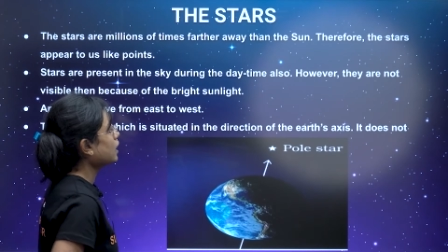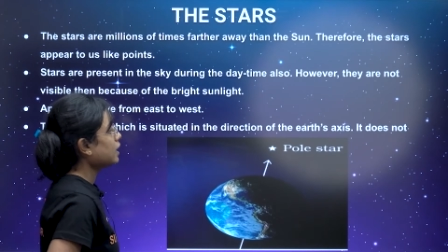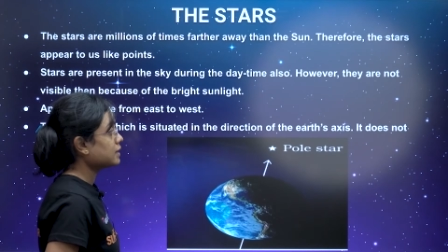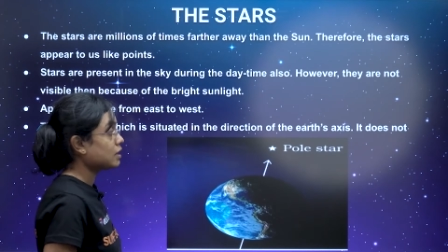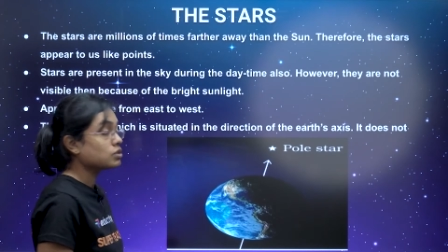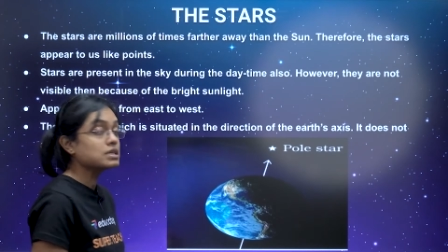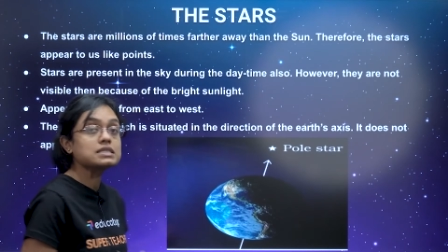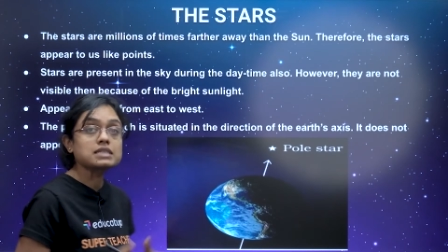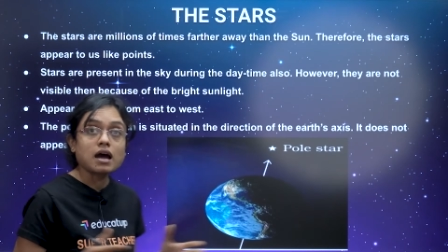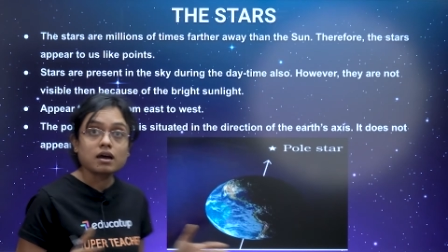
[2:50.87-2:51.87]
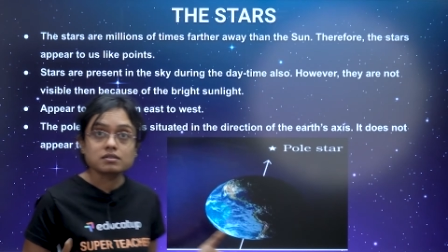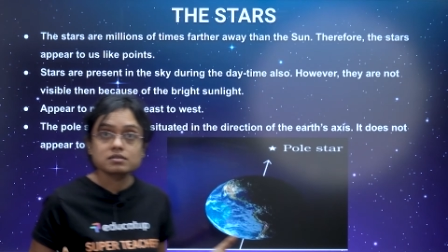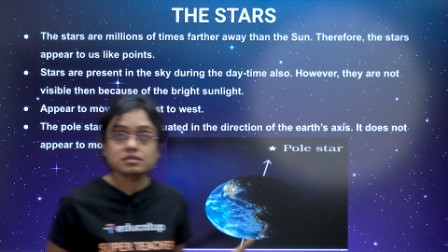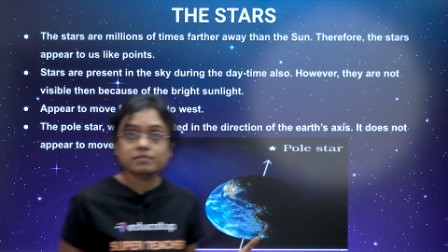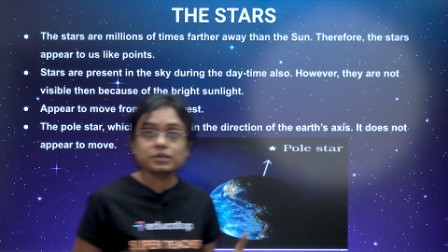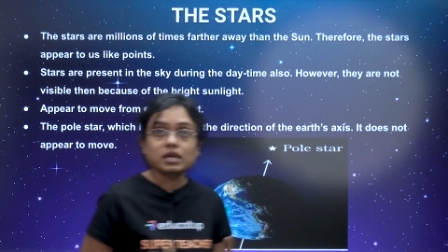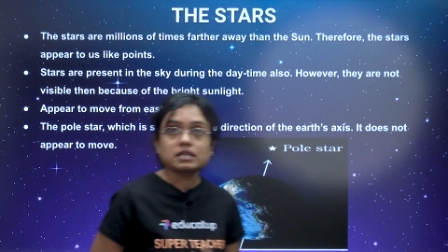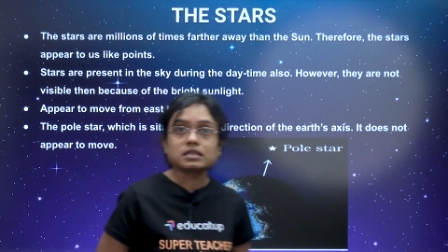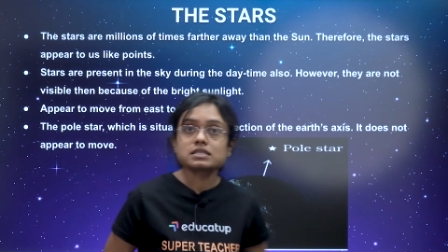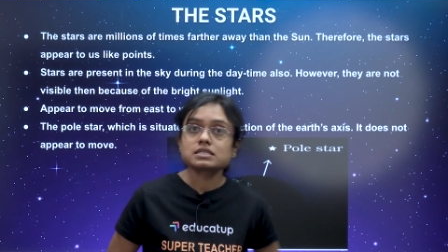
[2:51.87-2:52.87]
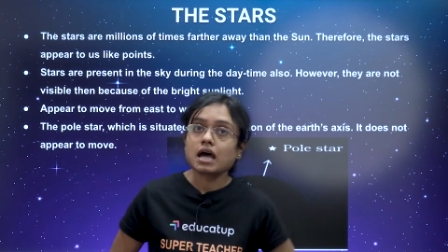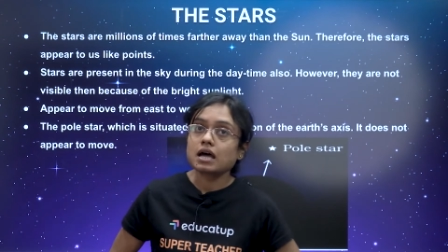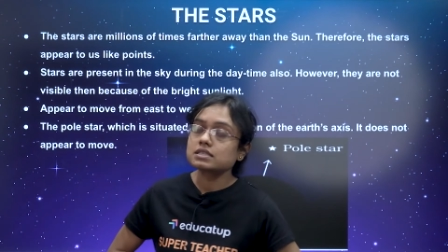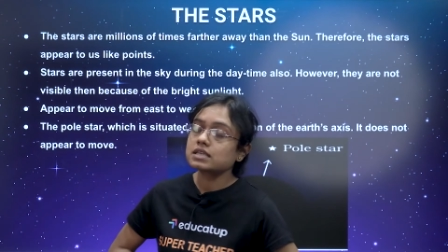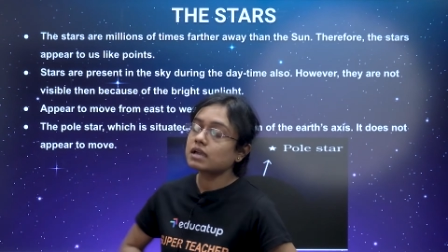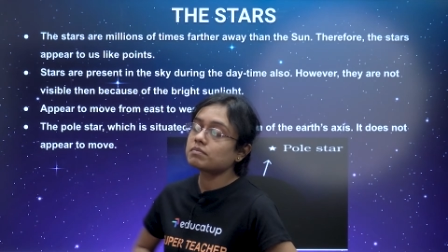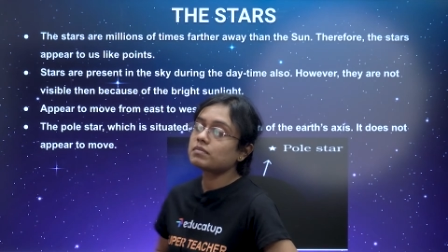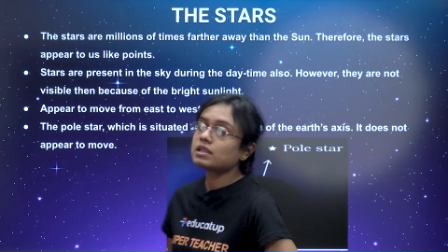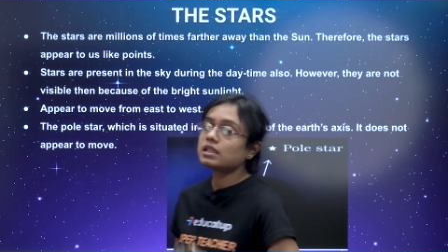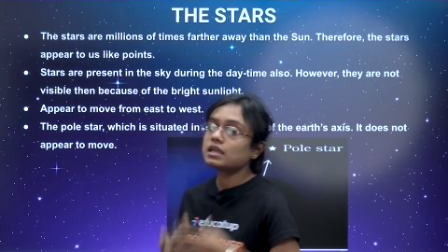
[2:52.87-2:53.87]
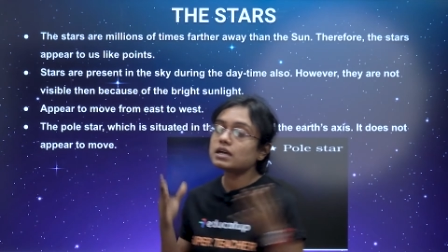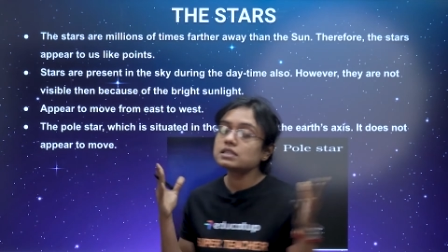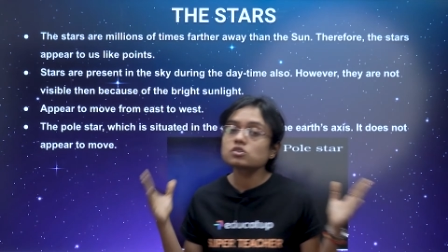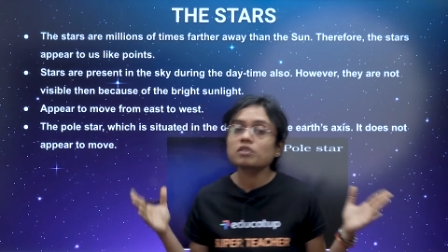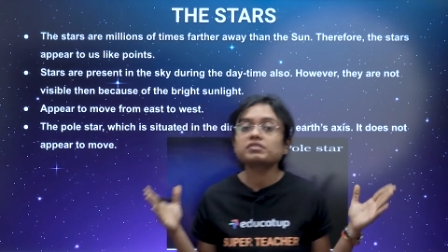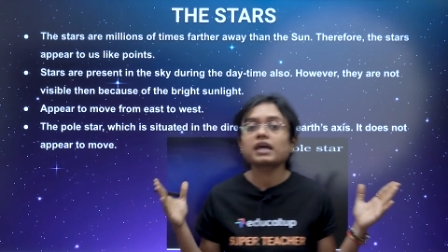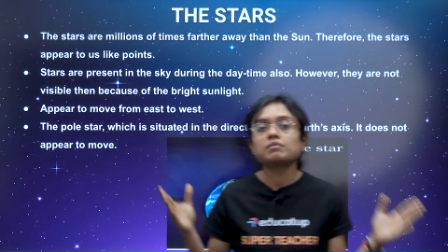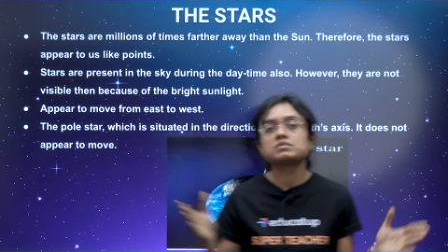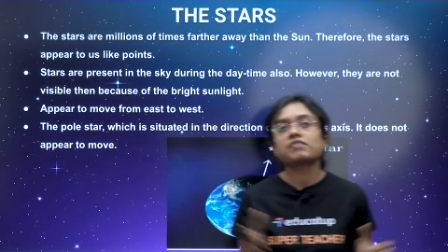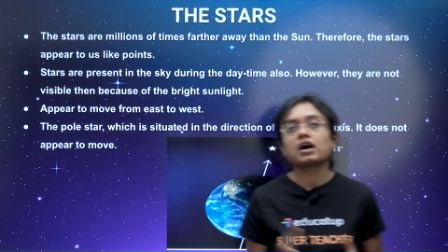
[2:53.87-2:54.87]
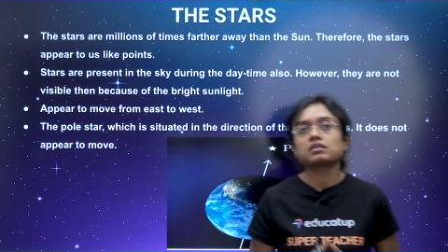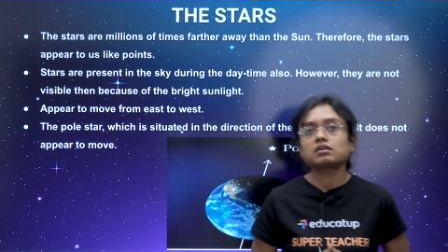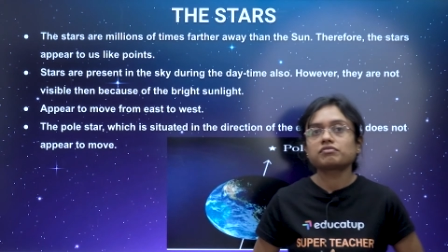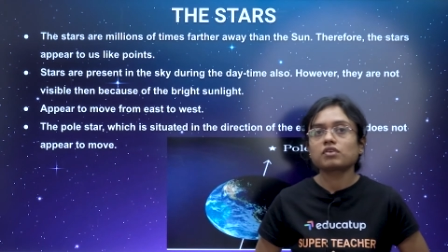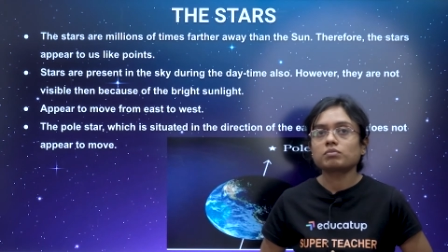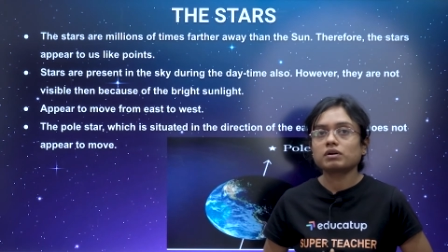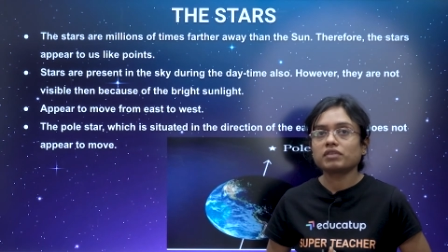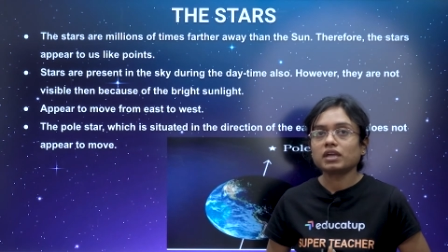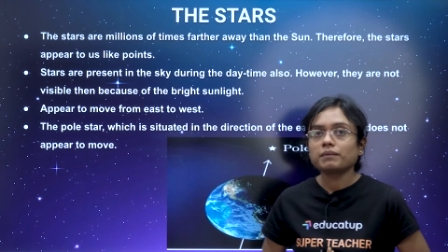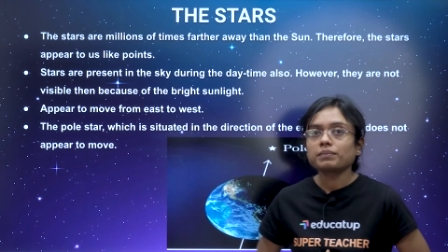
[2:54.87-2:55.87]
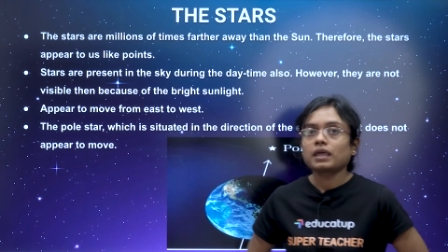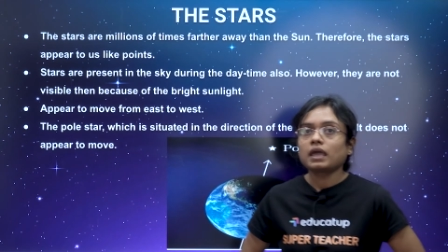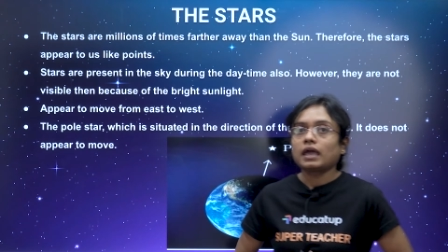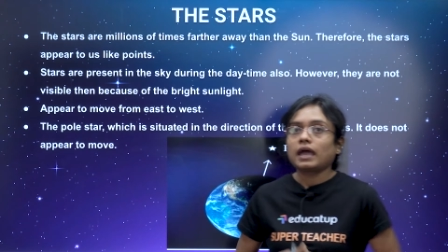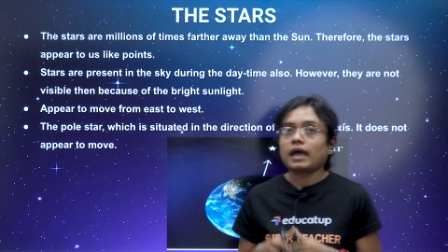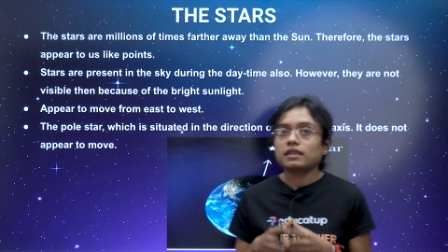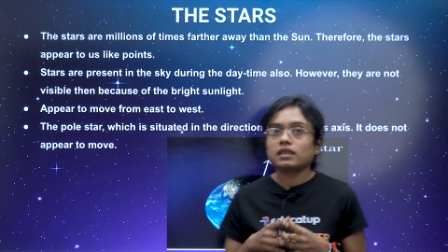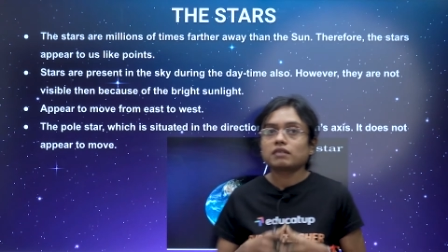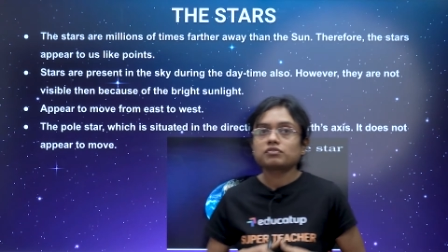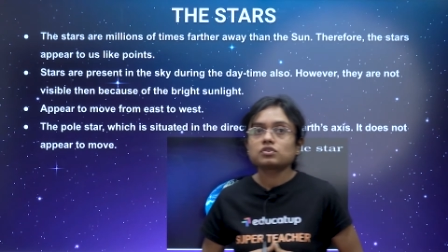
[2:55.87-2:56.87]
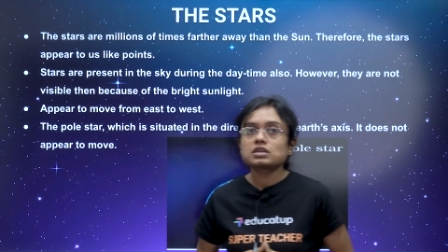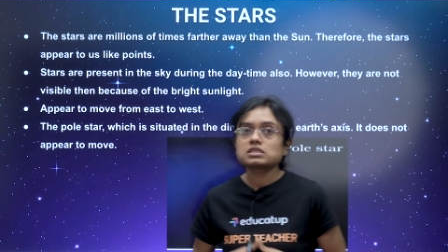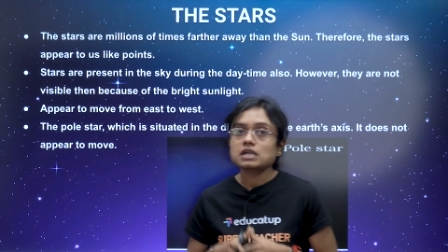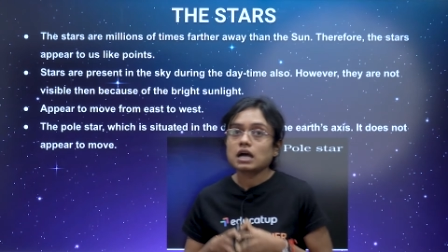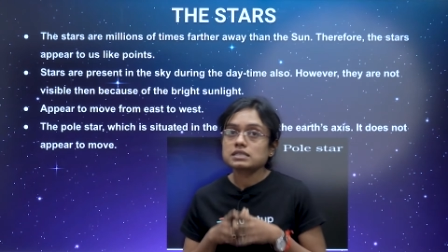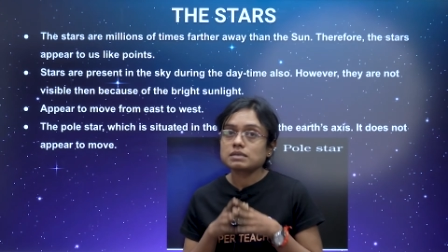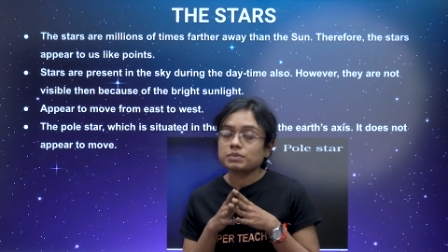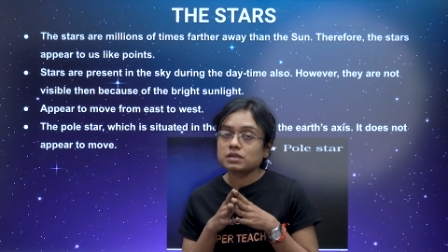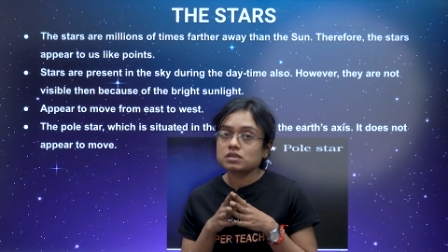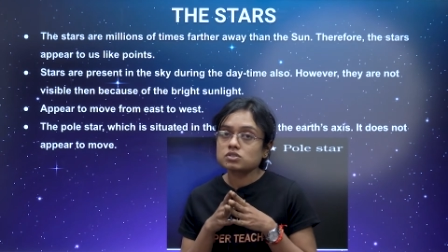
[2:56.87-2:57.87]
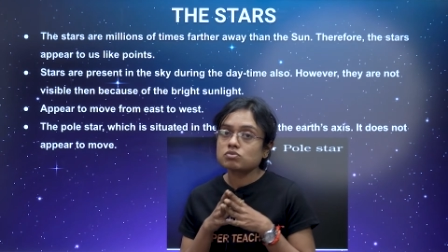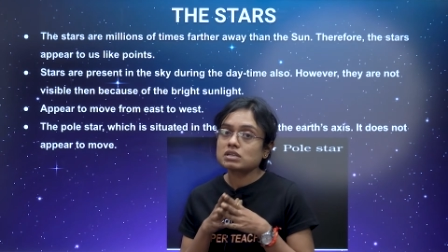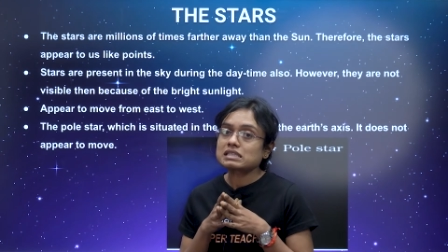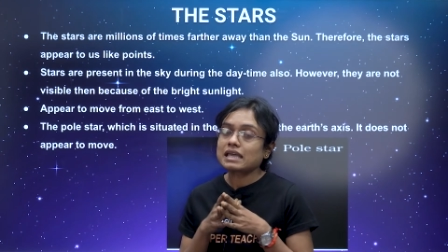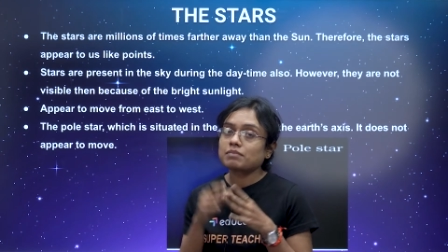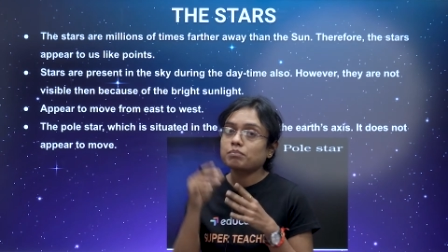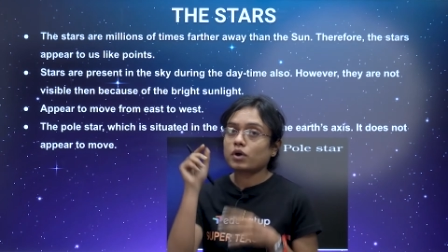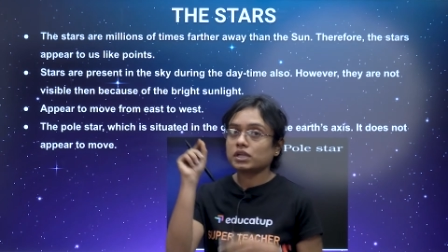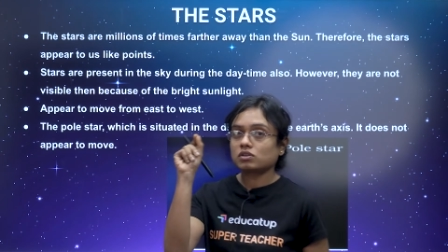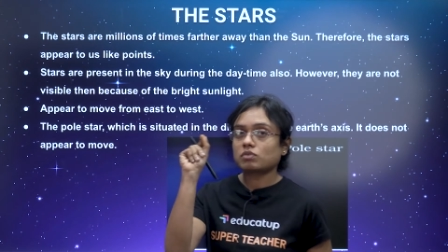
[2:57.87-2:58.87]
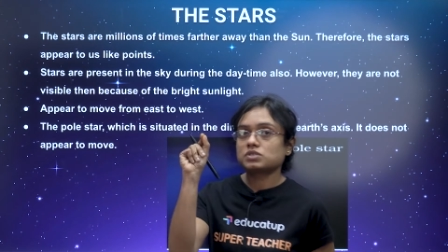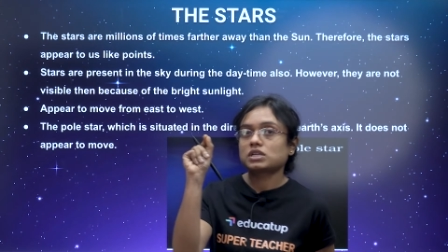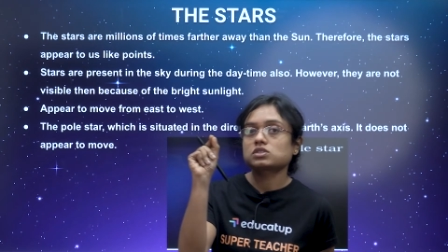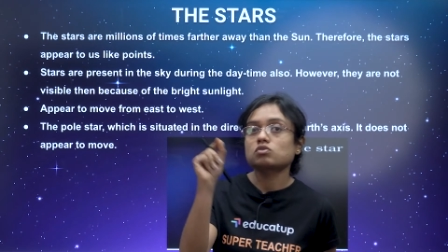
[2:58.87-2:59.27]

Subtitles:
Now the stars. The stars are millions of times farther from away, and therefore the stars appear to us like point objects.